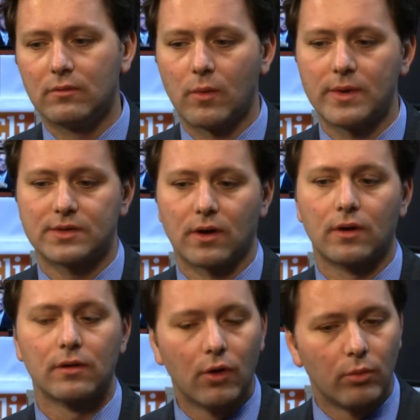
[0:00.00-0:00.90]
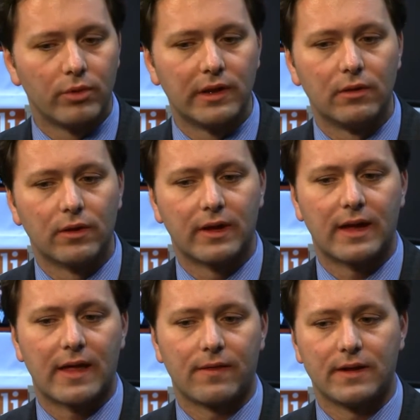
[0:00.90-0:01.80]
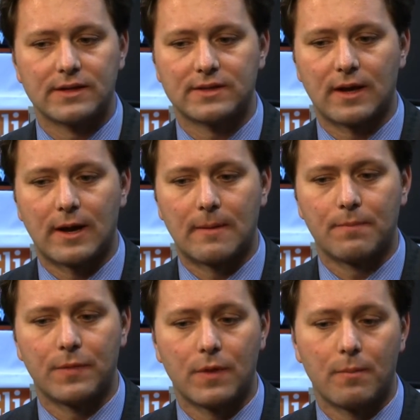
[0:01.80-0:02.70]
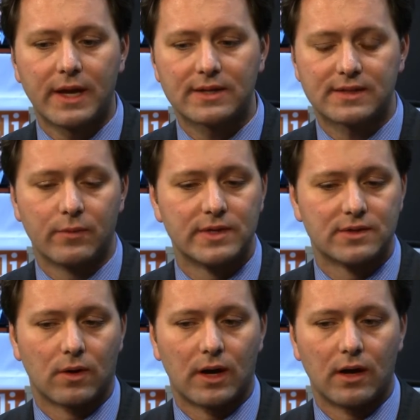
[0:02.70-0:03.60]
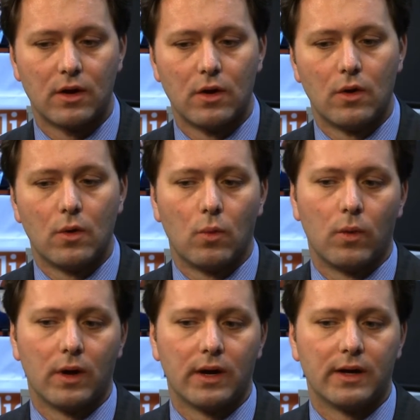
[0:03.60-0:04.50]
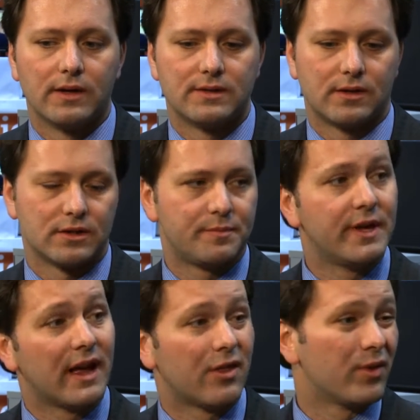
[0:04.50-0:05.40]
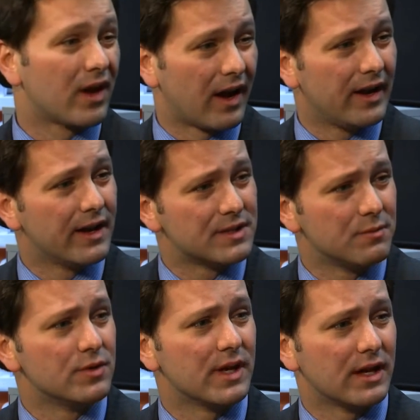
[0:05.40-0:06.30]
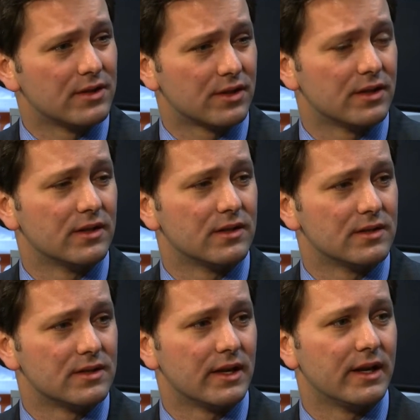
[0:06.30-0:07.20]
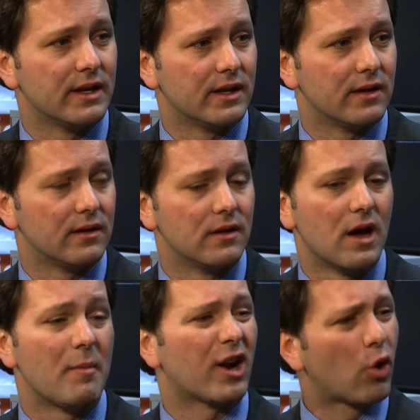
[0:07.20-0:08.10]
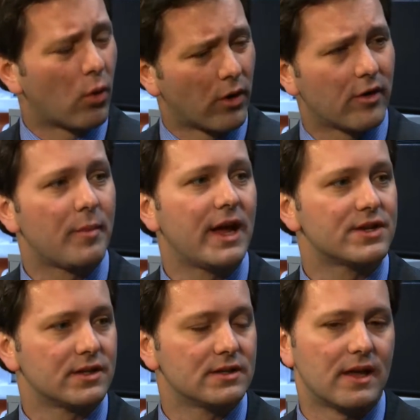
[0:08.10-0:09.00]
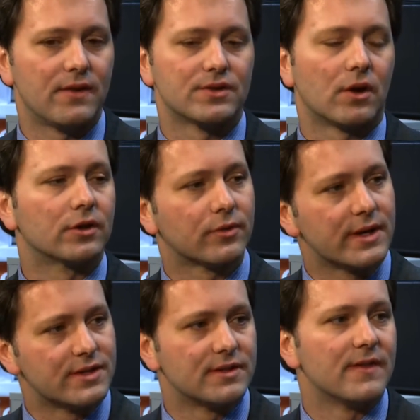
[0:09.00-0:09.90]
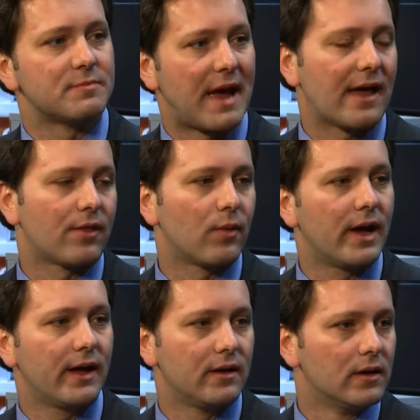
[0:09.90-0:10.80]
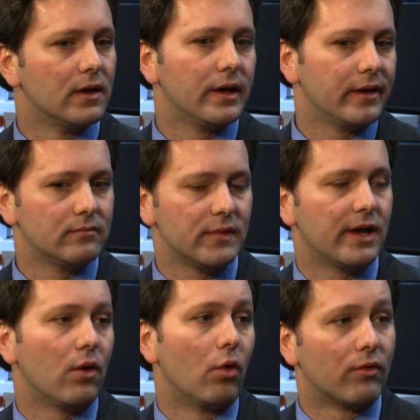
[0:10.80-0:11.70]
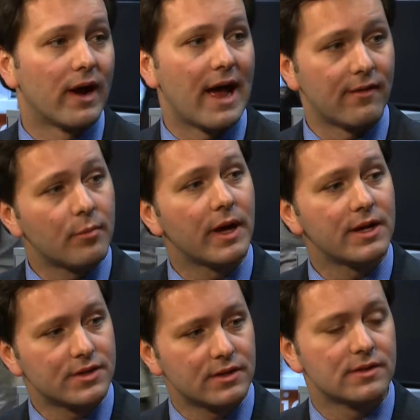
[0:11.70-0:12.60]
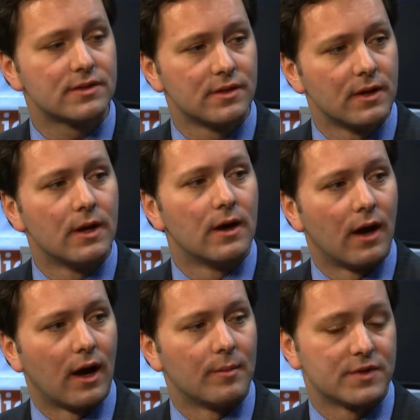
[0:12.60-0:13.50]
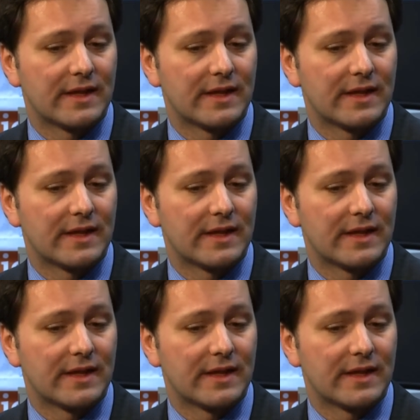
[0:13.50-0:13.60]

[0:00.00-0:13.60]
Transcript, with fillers: What we saw globally looking at this, um, the biggest thing we saw was there's PI3 kinase mutations in about a quarter of patients, and there's alterations in this pathway in, in over half of patients. Um, so